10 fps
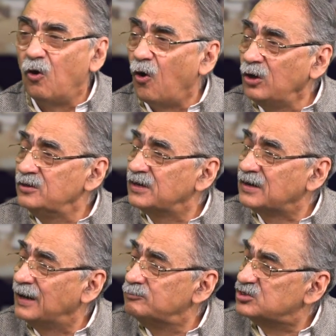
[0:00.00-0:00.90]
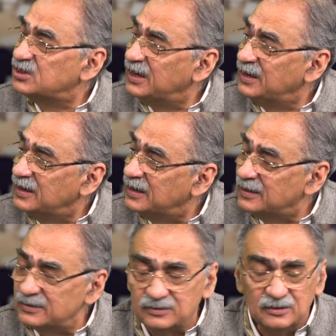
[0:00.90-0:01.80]
All that I am saying
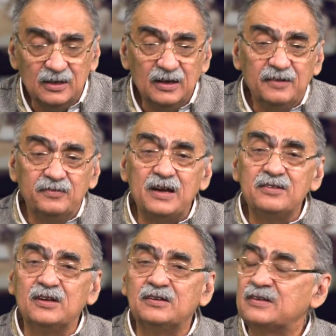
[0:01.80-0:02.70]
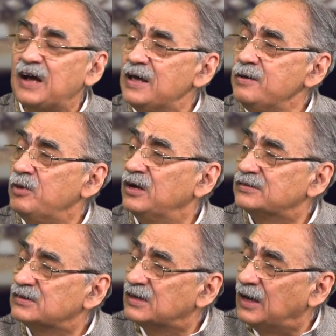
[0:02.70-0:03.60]
is that the time has
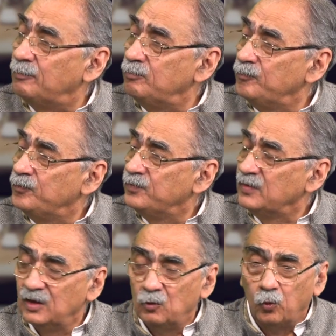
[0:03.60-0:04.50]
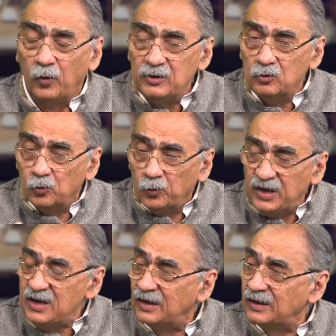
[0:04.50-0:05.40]
come when
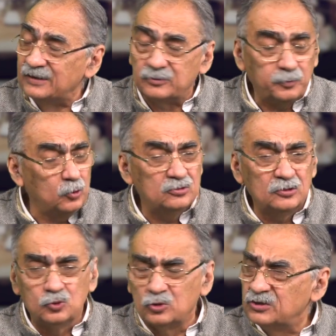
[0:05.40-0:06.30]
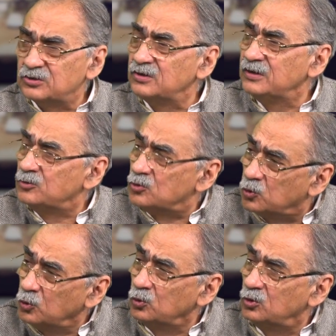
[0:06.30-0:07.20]
we, and I suppose the judiciary
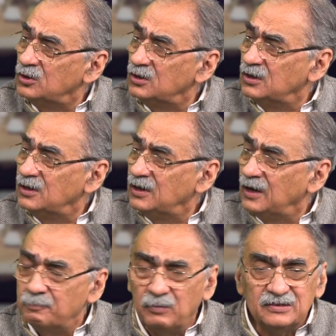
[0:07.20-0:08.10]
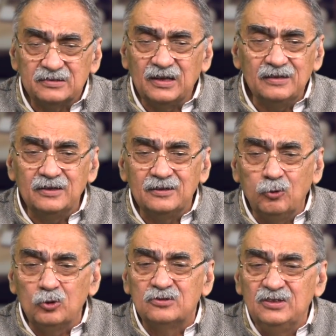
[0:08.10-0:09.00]
too, must say that,
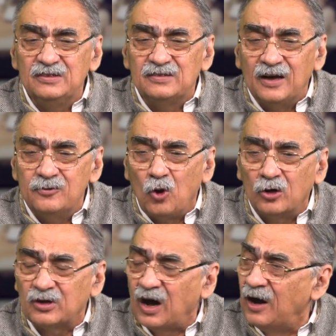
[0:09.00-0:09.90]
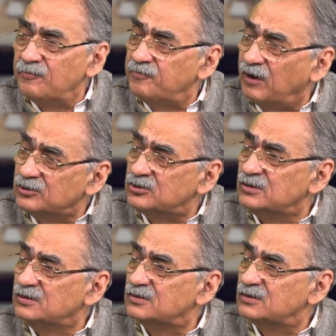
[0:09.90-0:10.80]
look, these are not our
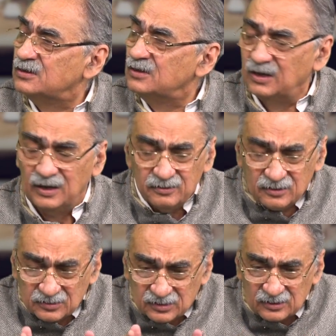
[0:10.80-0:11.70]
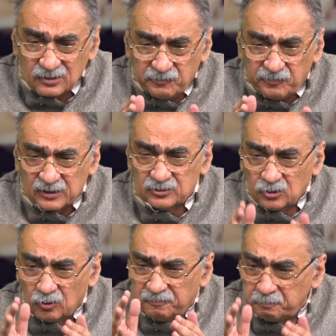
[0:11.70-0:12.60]
functions. This is the function
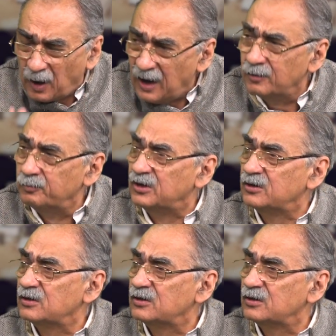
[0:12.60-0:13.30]
of Parliament